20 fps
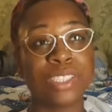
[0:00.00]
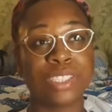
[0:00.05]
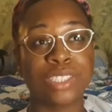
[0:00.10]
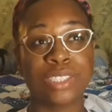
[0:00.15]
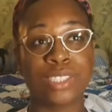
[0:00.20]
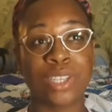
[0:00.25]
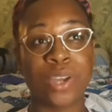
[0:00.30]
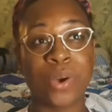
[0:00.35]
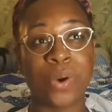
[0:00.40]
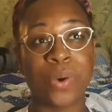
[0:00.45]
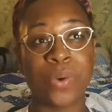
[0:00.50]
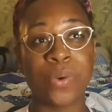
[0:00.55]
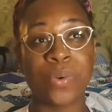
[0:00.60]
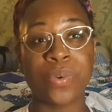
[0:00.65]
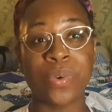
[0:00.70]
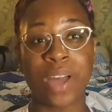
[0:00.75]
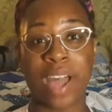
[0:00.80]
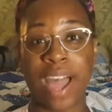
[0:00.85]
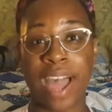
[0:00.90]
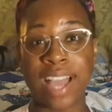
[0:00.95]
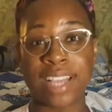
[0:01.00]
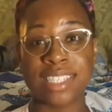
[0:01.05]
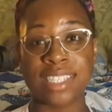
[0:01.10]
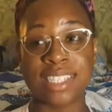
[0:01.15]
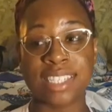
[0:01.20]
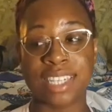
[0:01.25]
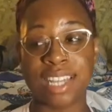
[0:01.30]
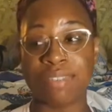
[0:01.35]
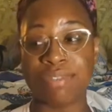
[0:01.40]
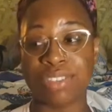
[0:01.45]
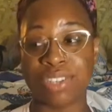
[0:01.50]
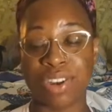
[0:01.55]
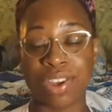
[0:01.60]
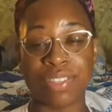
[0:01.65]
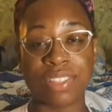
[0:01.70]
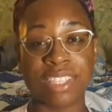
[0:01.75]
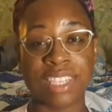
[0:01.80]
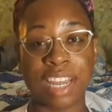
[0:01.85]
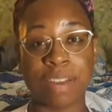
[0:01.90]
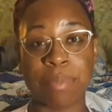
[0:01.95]
So I just left it on
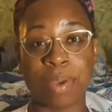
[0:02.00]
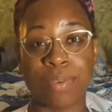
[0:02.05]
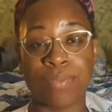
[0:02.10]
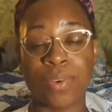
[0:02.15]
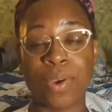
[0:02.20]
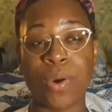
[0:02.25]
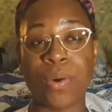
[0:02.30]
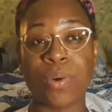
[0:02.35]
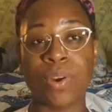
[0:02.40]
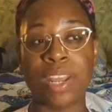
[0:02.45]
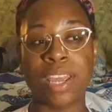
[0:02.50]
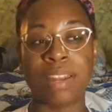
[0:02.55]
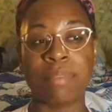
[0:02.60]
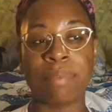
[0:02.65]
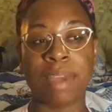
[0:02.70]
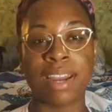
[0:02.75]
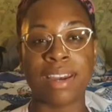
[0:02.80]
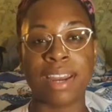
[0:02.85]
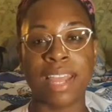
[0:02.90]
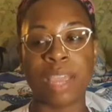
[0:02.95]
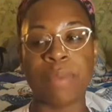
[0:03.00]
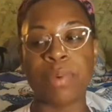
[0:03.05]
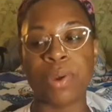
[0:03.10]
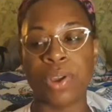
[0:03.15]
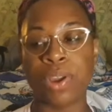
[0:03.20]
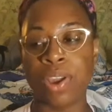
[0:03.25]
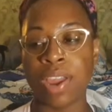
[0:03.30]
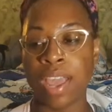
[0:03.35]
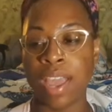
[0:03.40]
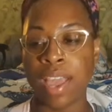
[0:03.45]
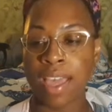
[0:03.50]
the side of my road, and my neighbor,